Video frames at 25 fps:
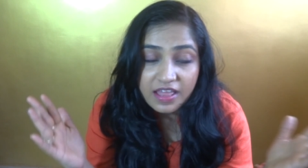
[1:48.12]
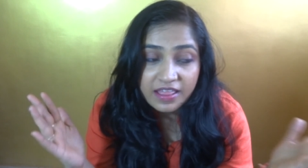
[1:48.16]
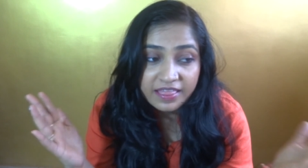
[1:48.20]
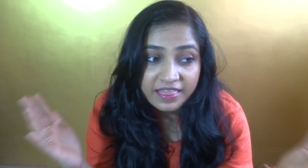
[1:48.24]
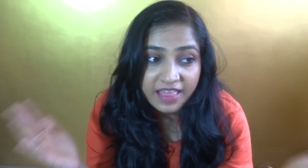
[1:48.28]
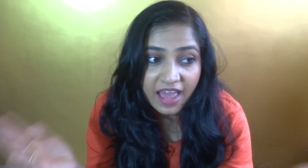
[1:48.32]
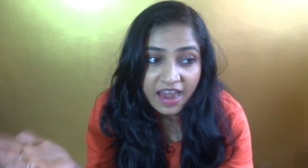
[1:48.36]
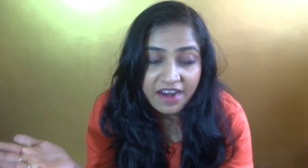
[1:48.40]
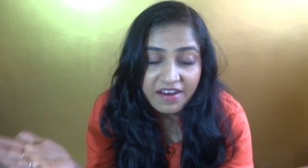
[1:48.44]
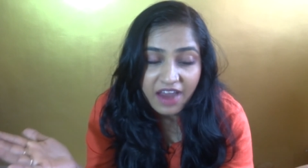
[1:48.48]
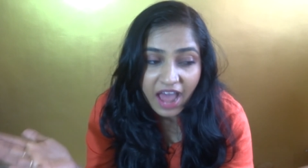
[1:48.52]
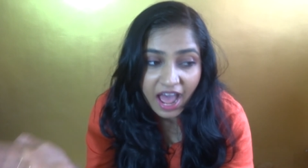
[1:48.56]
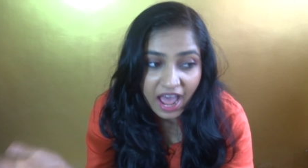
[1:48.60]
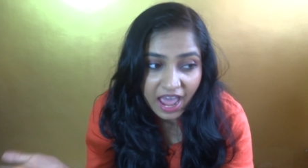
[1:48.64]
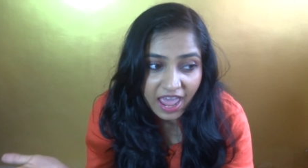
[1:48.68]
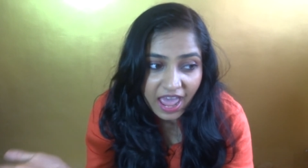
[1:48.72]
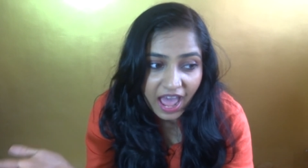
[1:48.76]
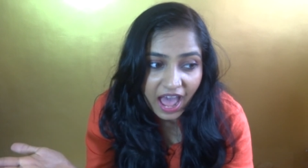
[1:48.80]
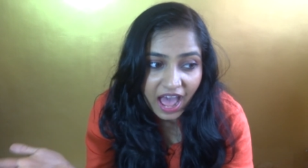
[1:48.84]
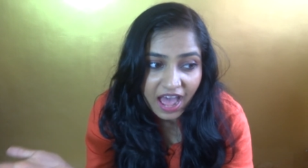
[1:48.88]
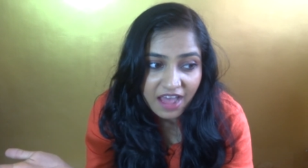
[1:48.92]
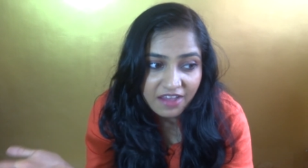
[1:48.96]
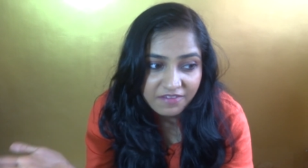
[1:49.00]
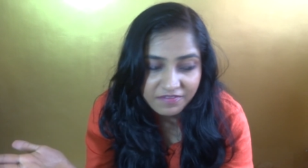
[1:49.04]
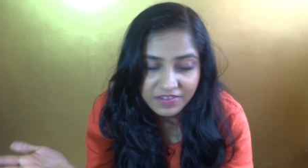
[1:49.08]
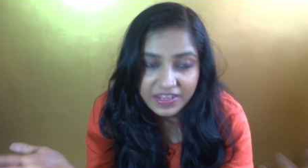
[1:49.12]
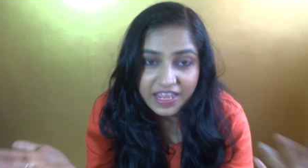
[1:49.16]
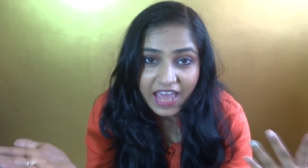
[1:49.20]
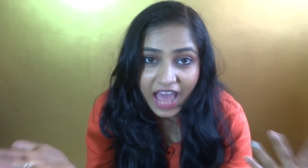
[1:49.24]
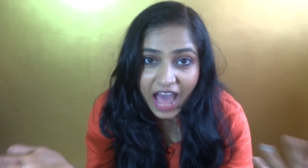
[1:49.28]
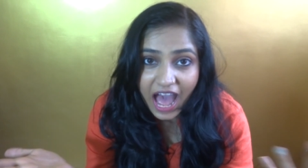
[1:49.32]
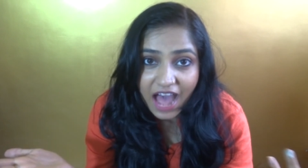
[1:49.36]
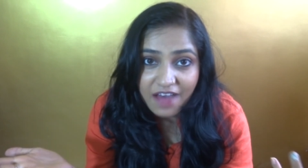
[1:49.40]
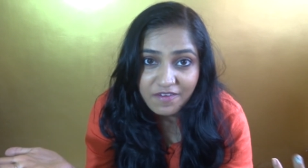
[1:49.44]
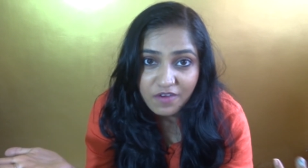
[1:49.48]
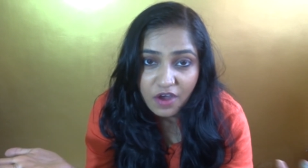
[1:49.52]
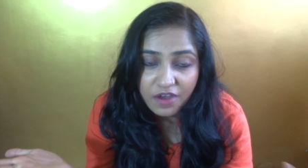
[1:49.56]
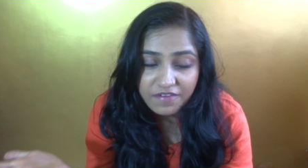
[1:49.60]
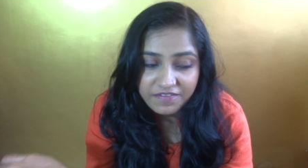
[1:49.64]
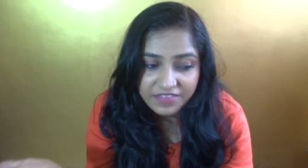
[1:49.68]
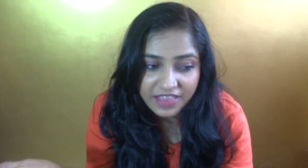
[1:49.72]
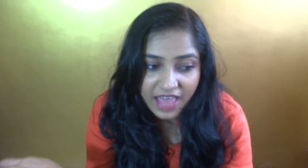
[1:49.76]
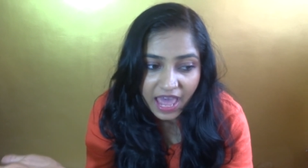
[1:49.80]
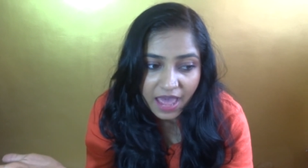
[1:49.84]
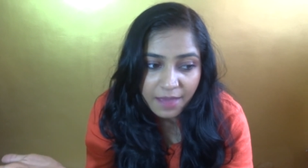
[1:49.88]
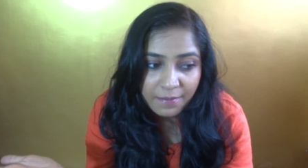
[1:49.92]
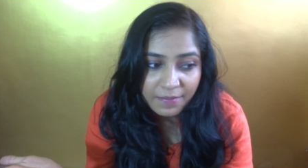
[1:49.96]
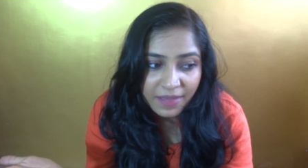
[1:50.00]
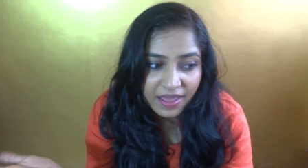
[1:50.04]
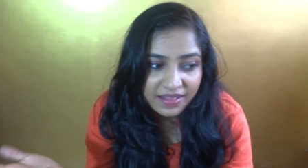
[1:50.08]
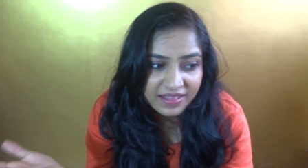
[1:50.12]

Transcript: that we have of them,